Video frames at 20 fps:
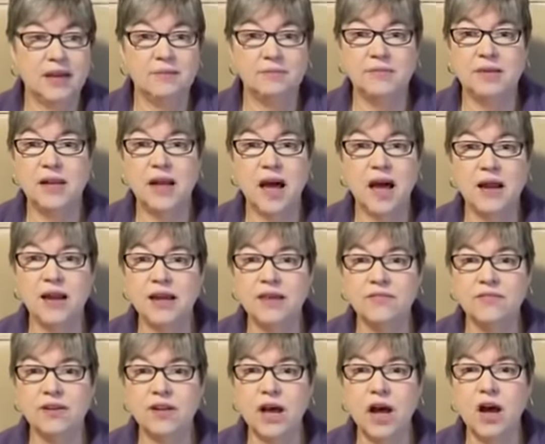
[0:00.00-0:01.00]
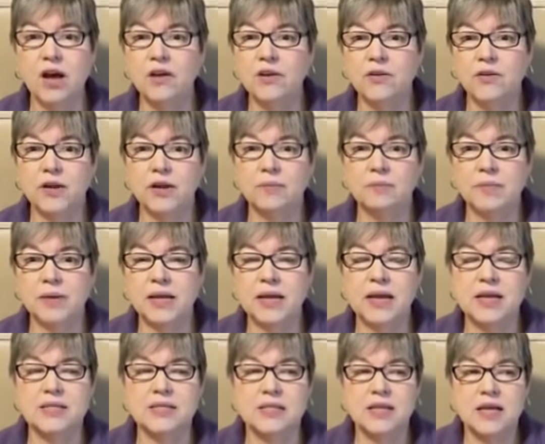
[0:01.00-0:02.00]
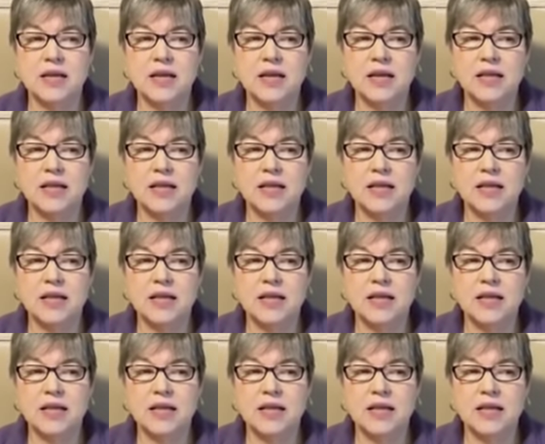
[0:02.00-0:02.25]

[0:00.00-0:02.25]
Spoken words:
I'm not even hungry because